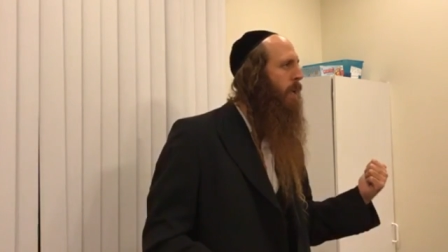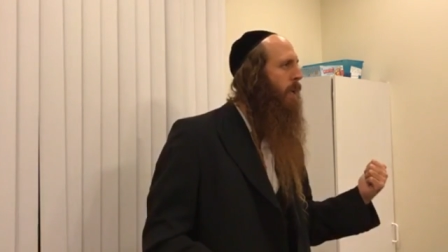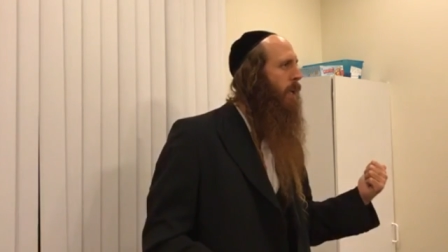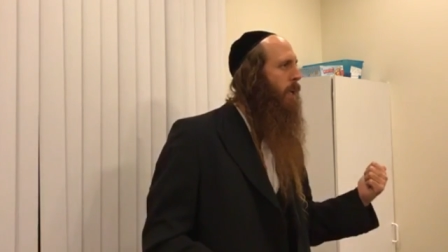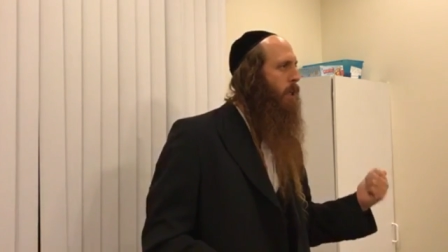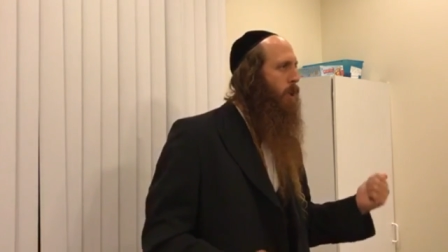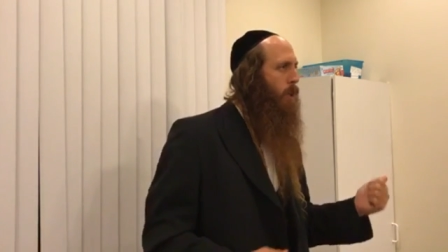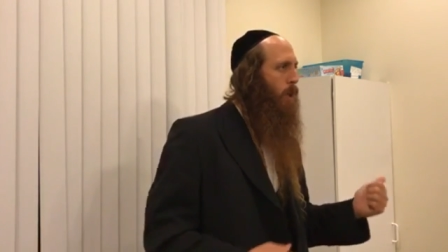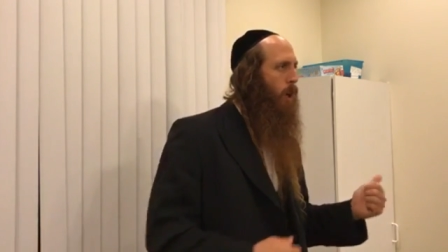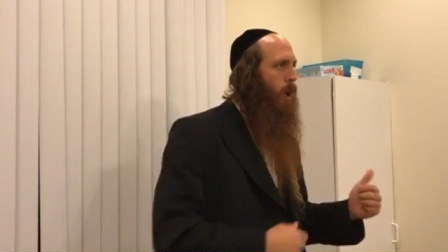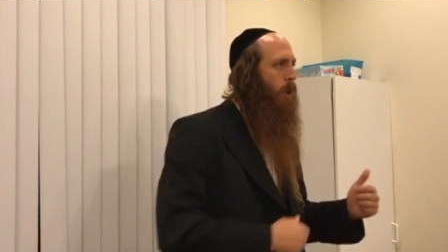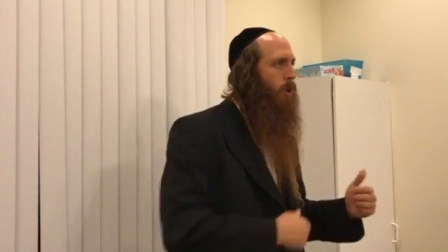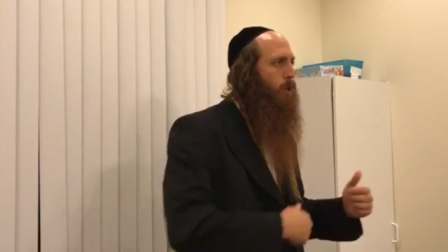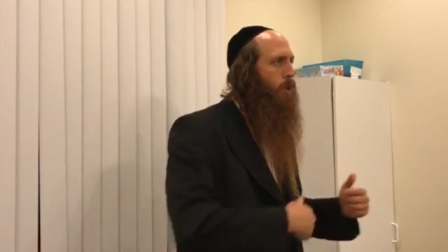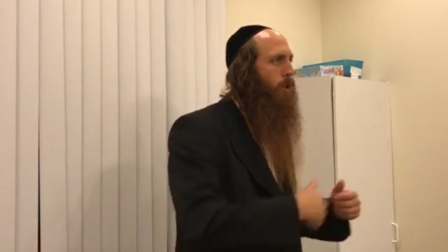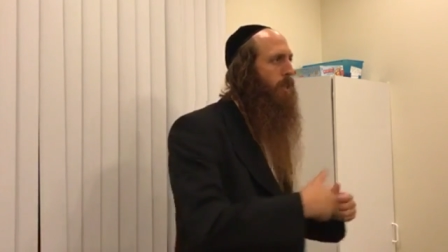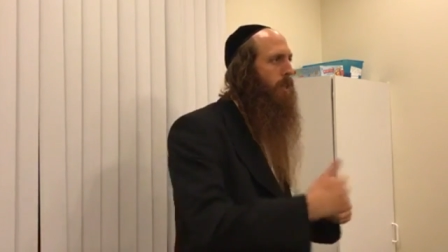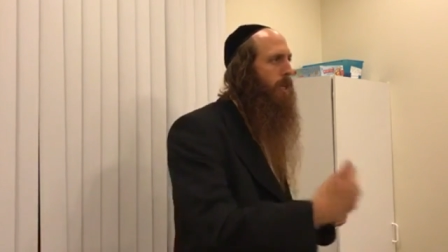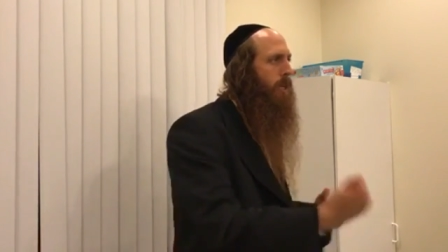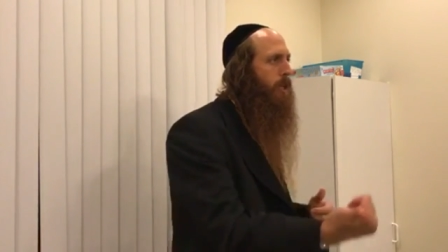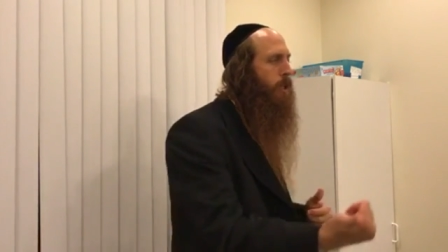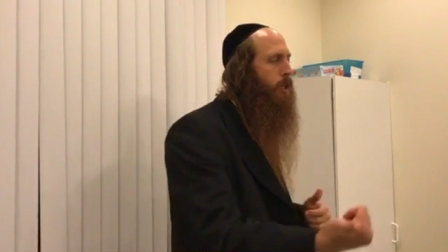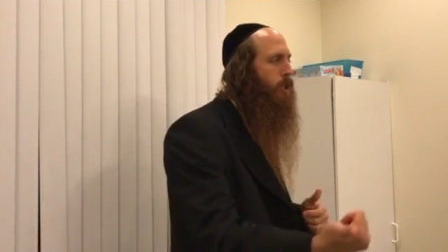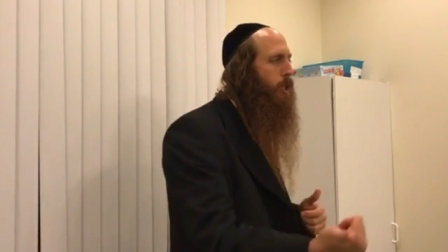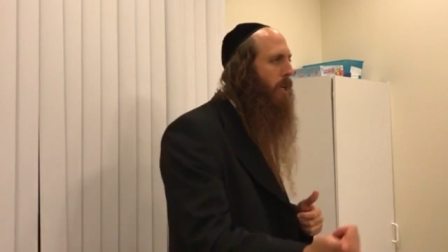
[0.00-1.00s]
to go to the
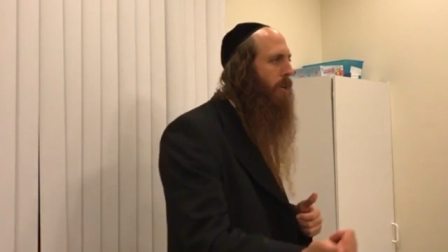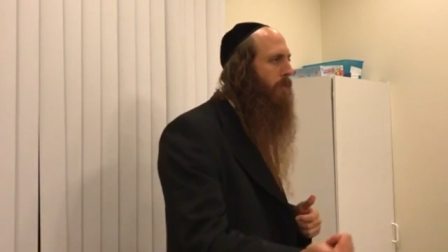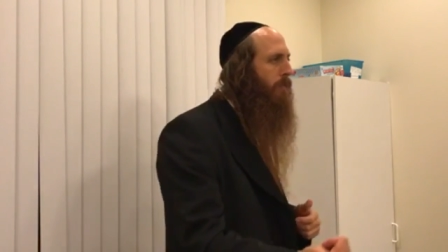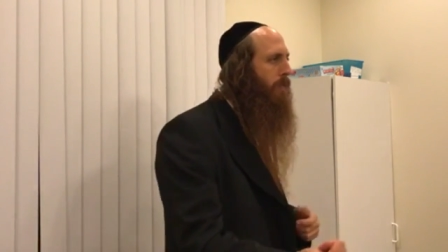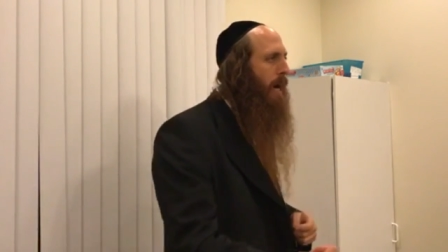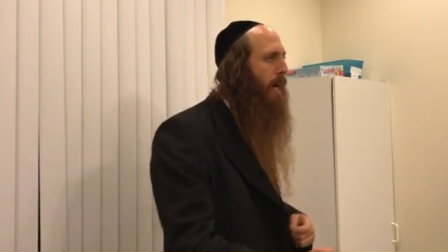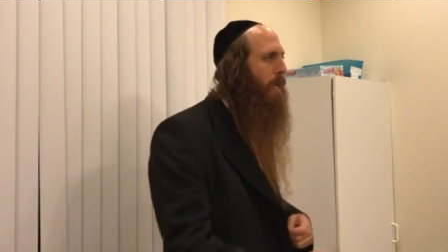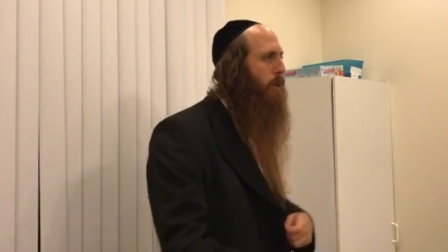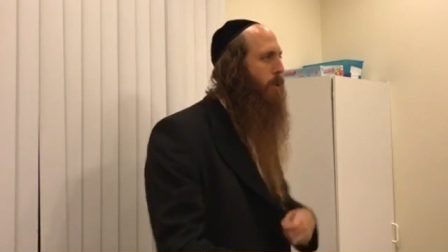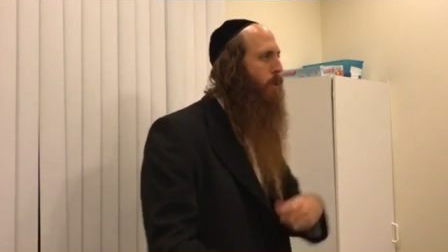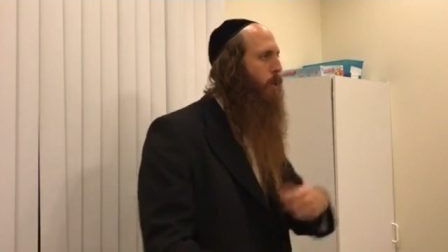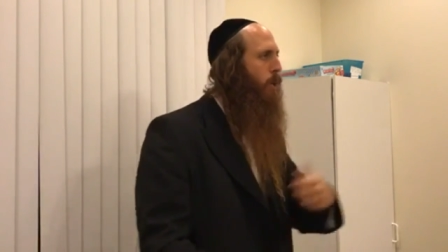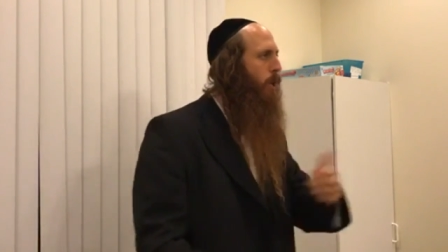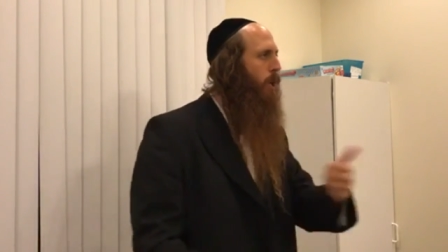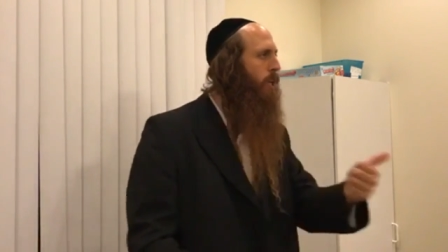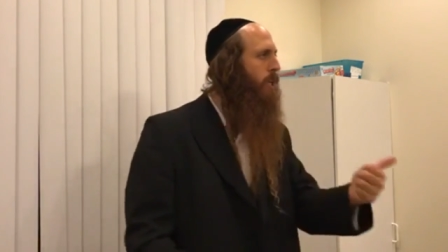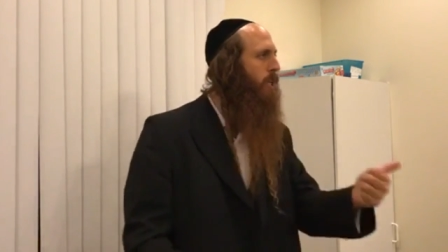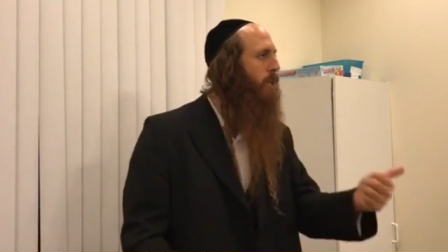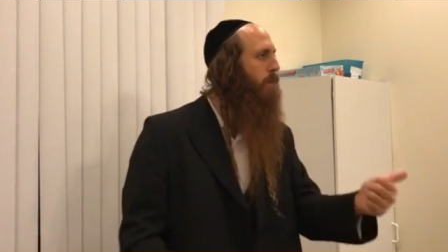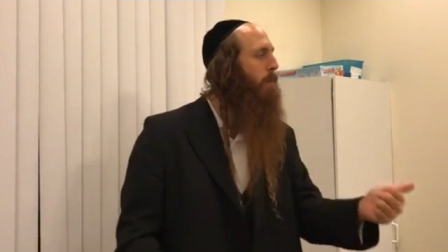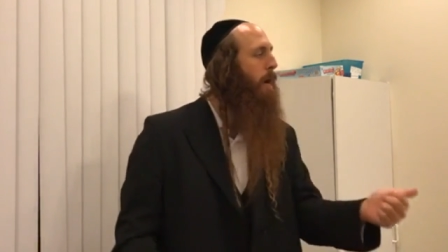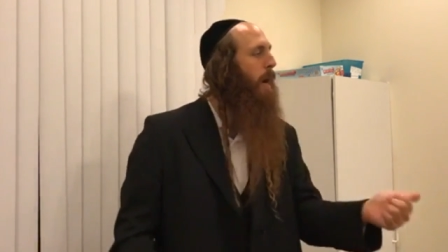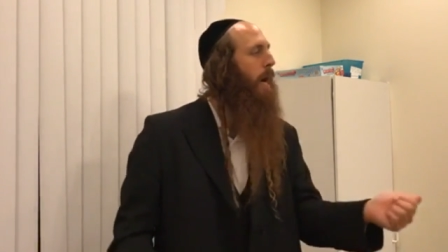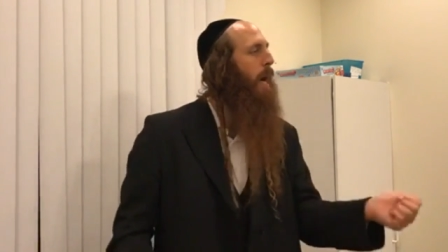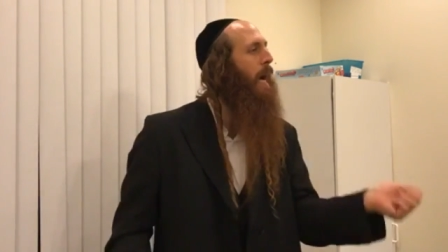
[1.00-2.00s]
yeshiva, to learn
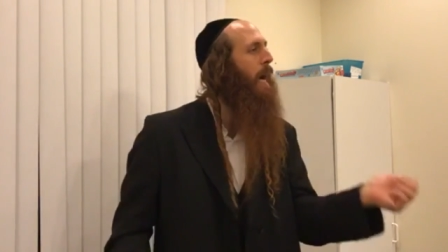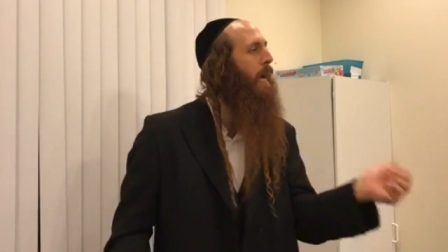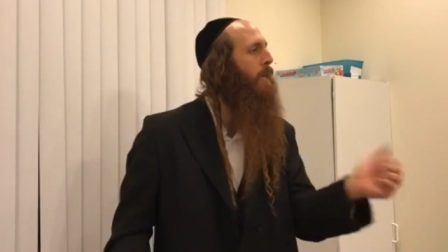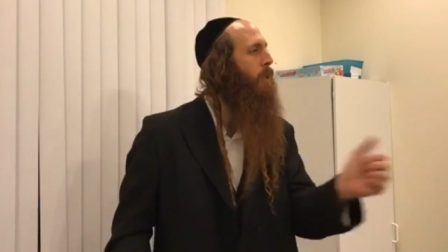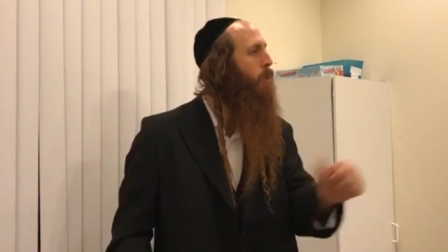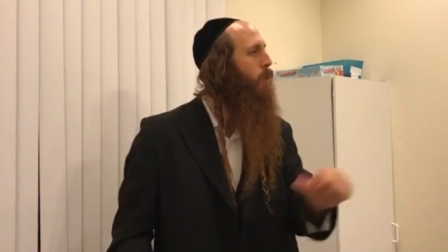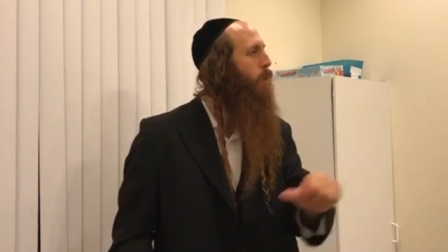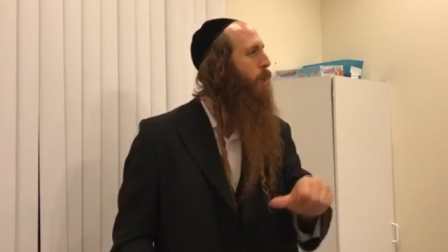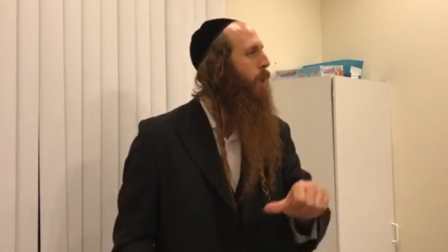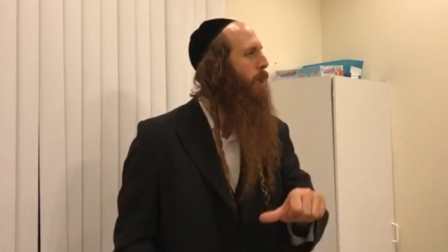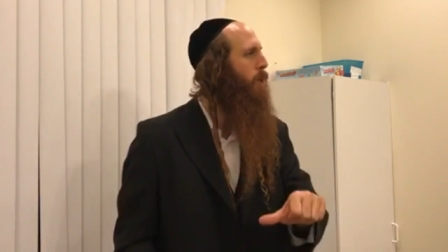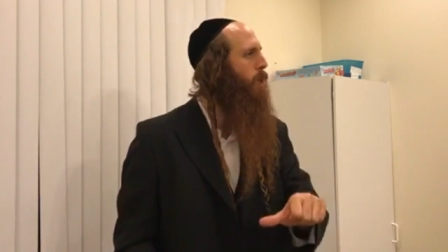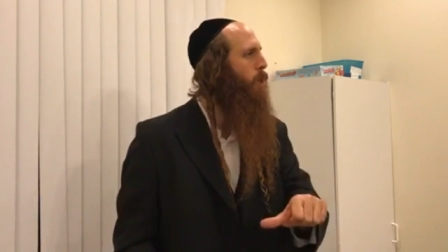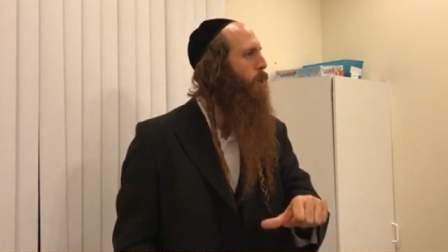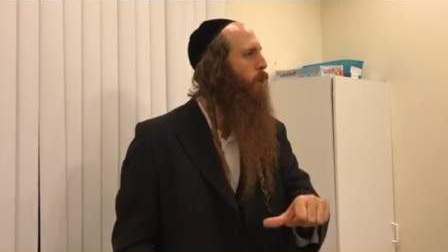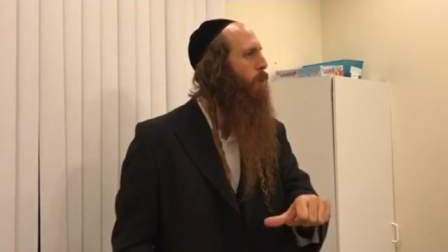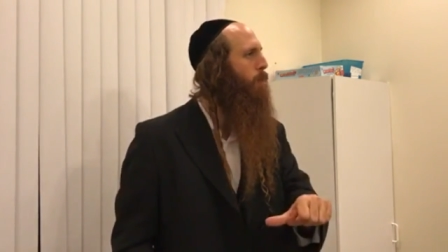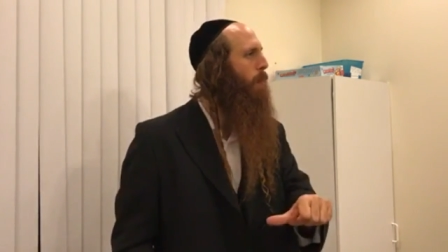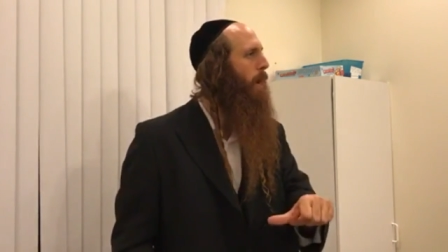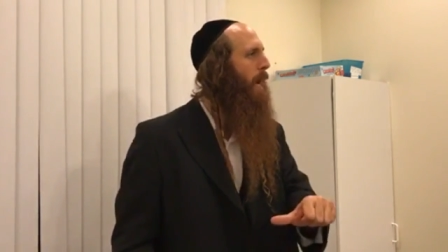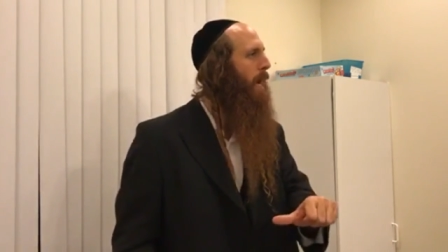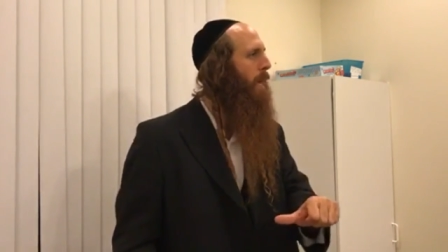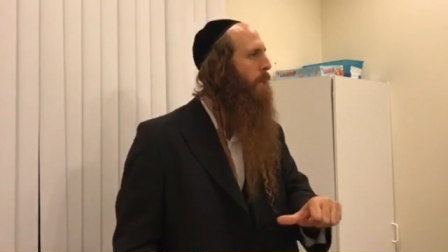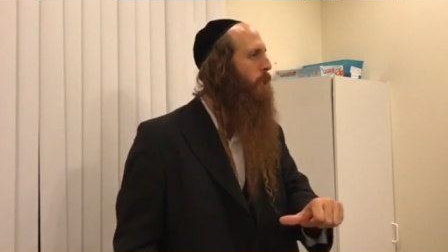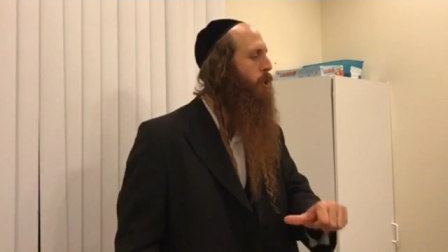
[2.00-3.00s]
Gemara, to learn
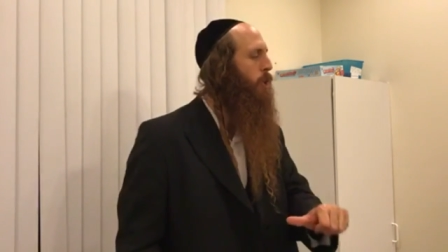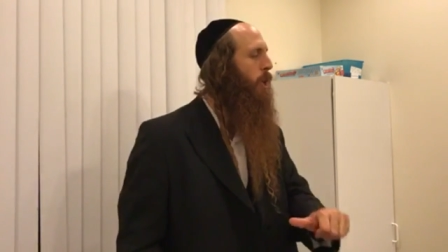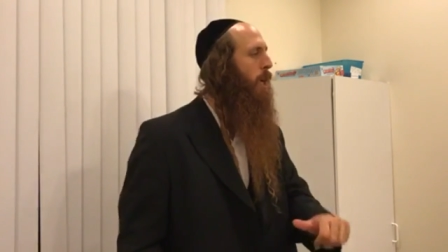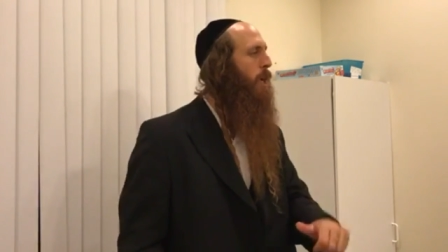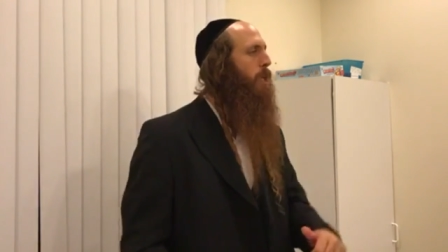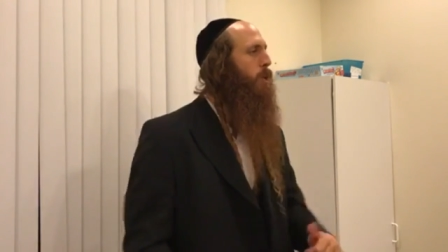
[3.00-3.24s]
Chumash,